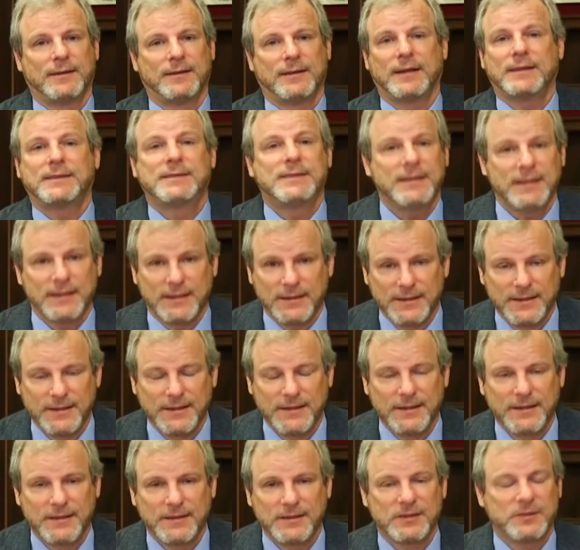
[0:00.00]
That's it.
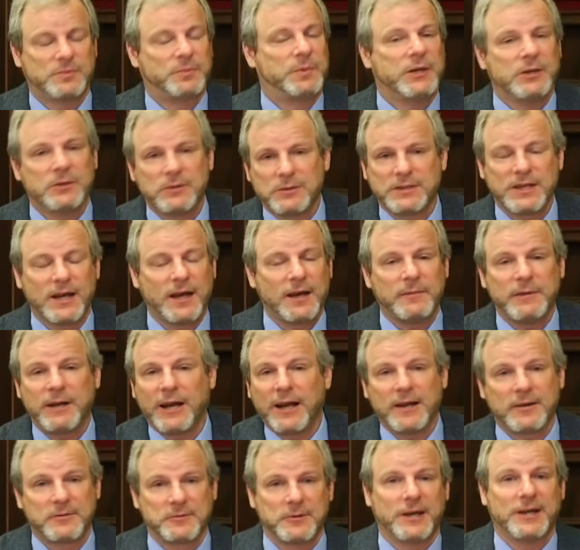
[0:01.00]
Just be on time and
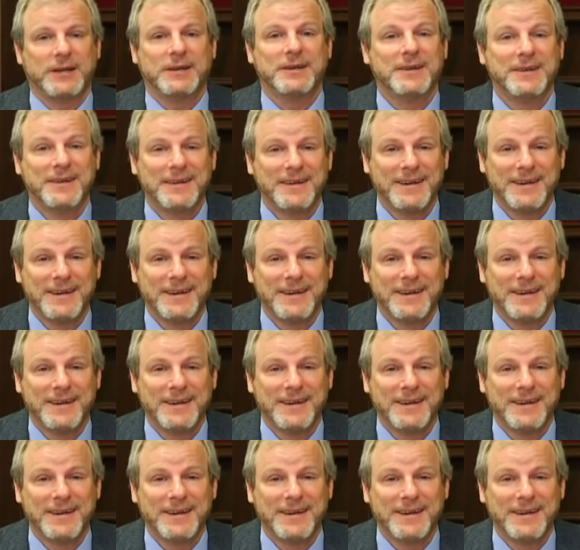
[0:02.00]
act right.